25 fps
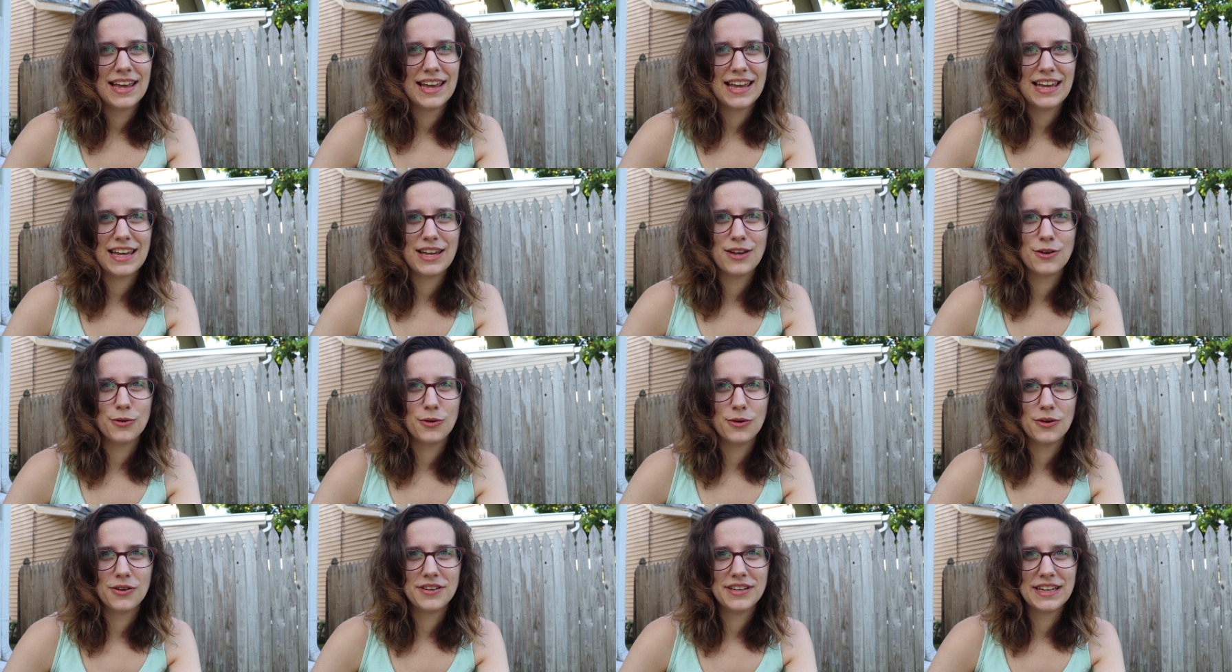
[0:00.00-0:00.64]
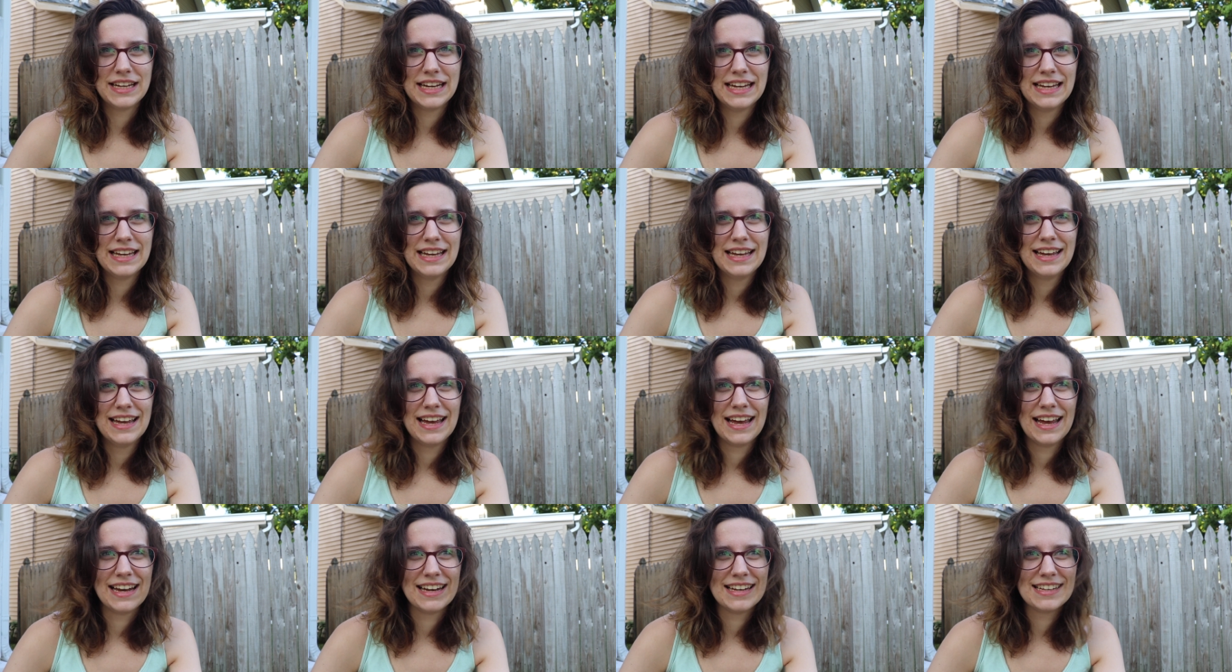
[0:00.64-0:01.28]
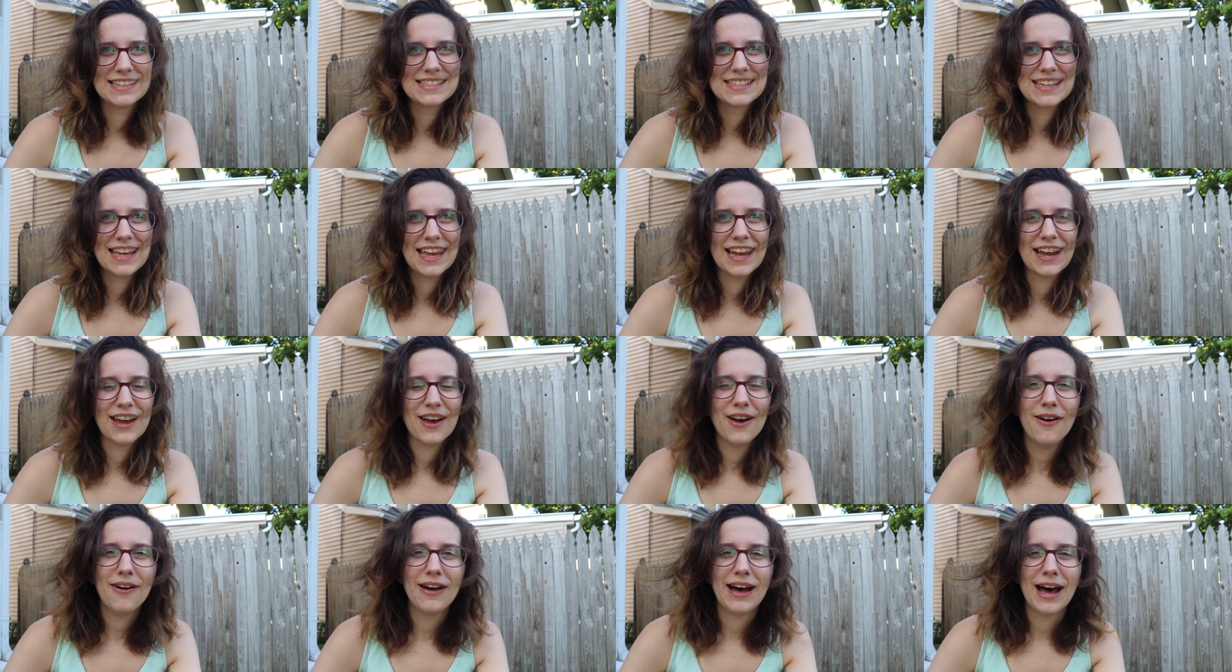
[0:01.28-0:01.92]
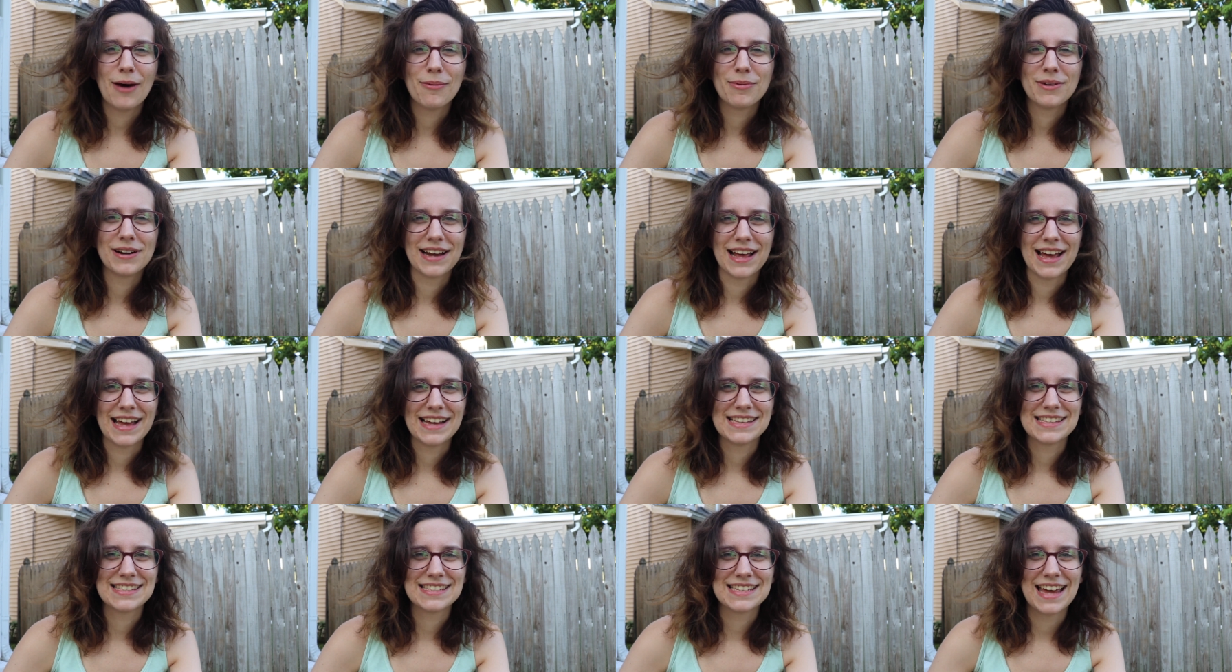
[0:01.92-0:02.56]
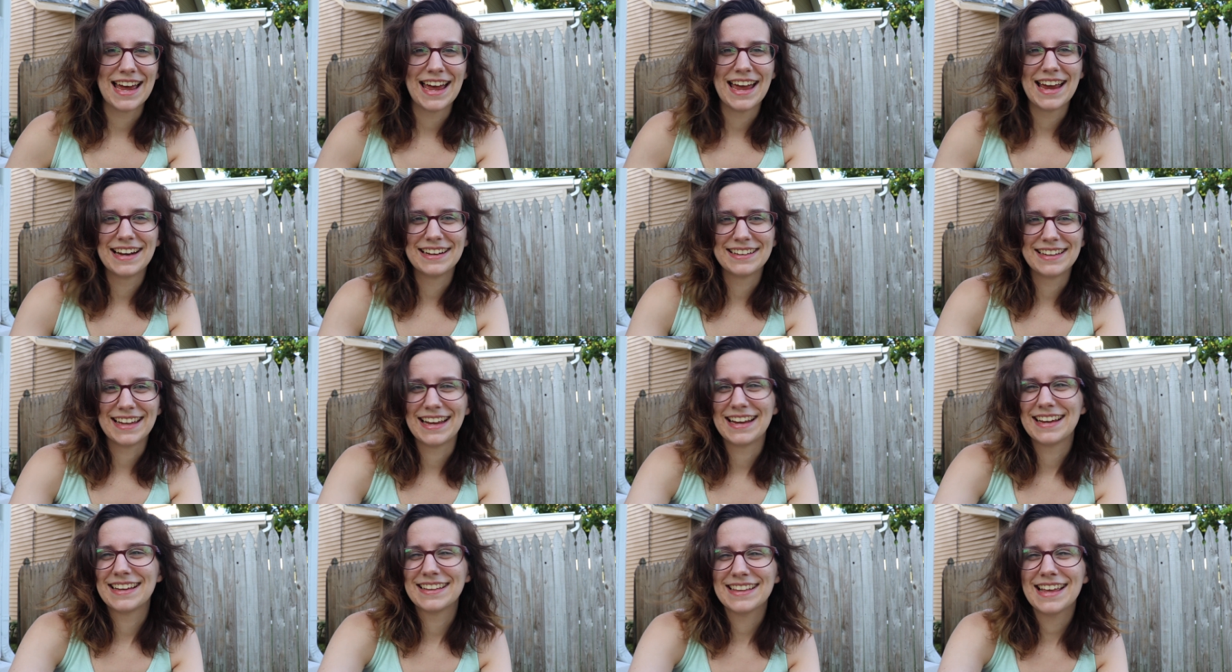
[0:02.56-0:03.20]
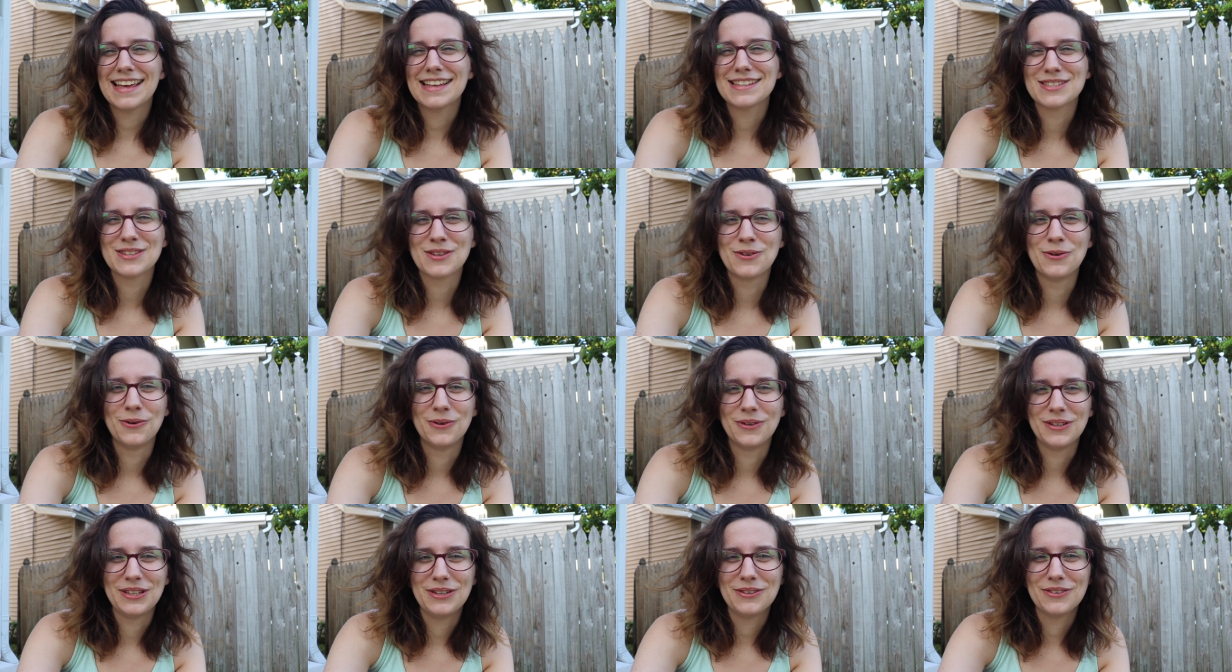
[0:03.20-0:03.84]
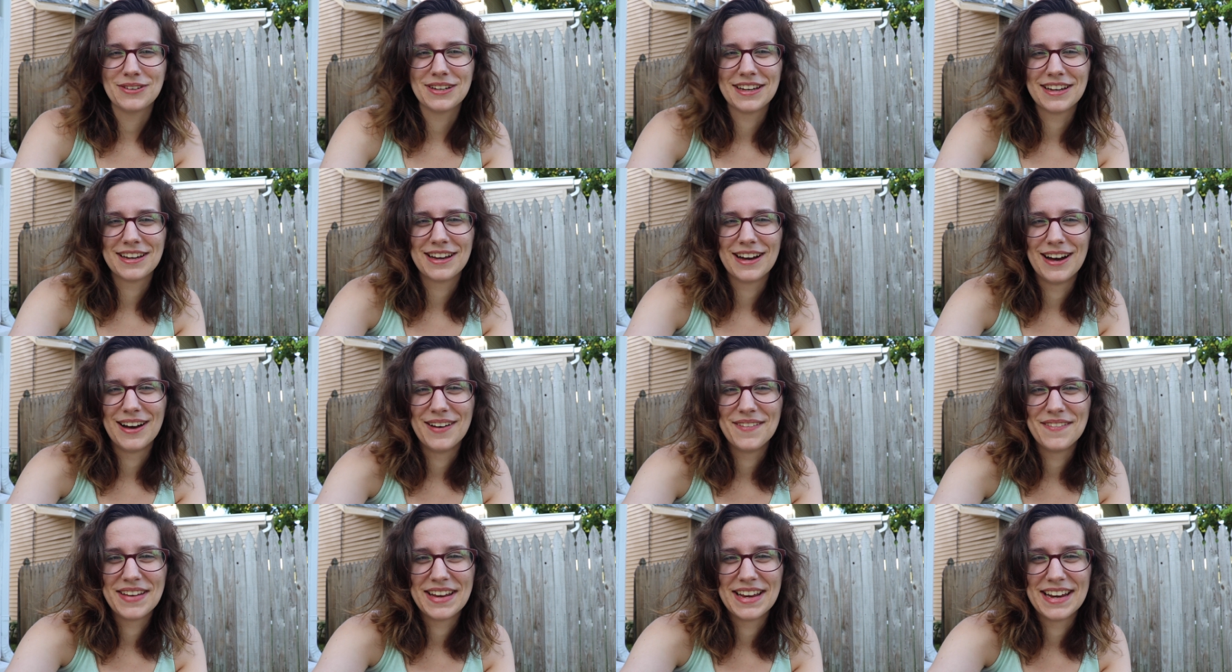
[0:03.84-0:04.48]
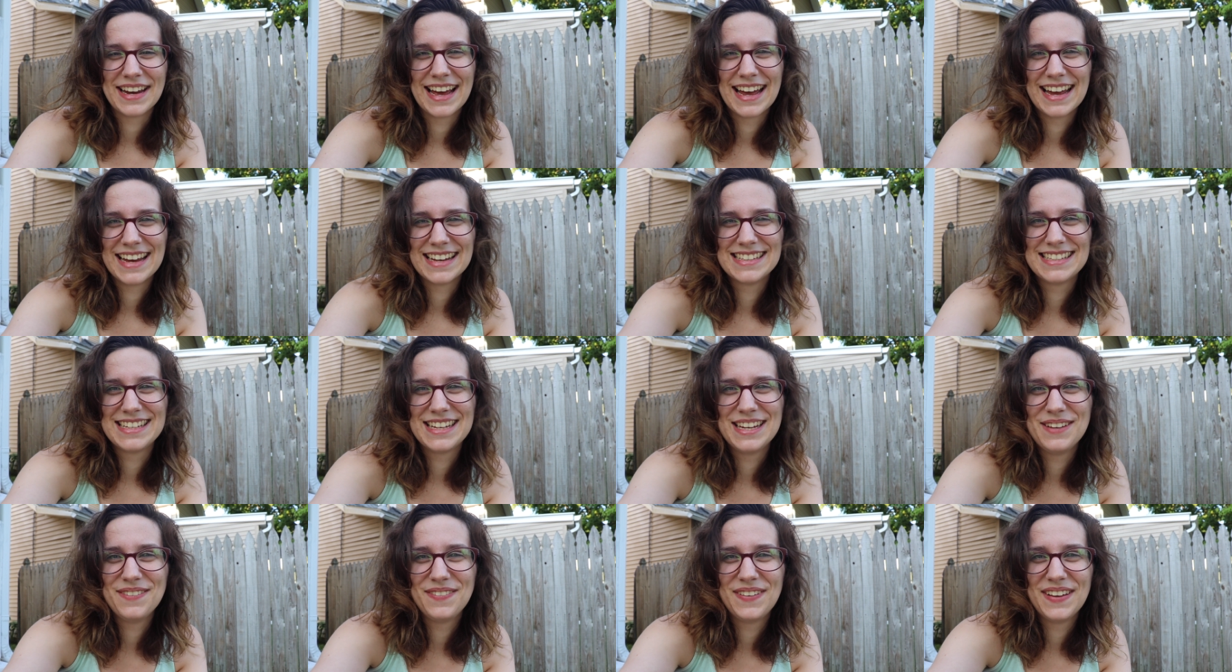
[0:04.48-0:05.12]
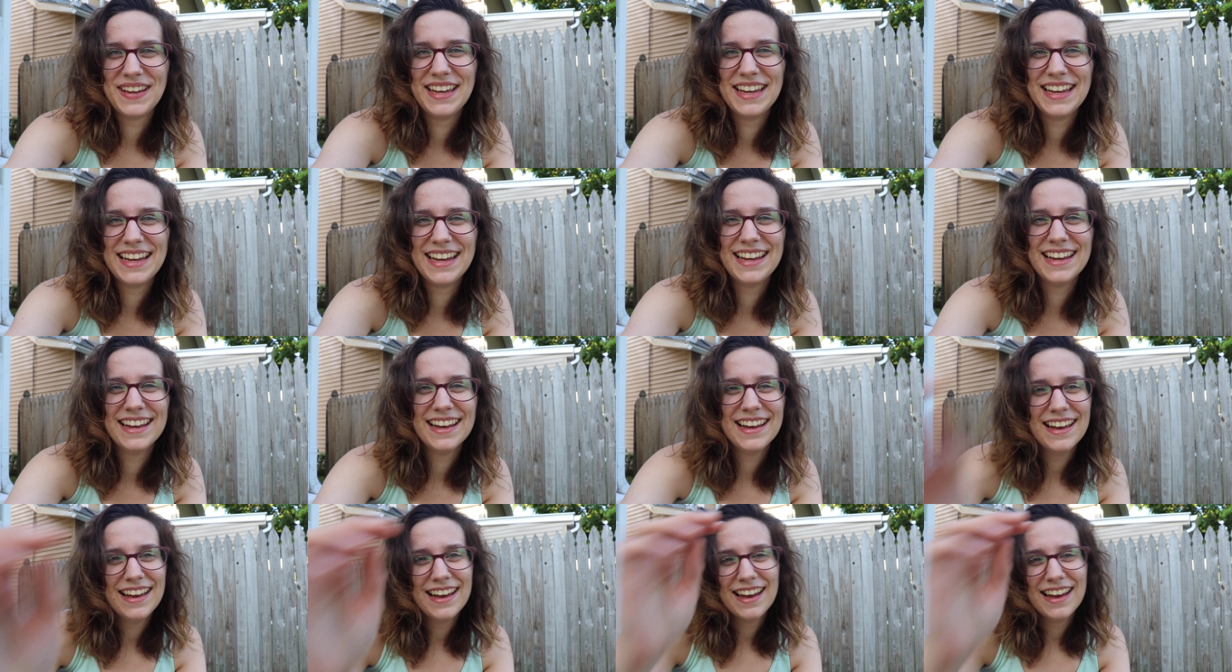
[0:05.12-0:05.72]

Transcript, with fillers: He Googled it, and he's like, oh, Albert Einstein? Like, that's cool, you can call me an I N T P.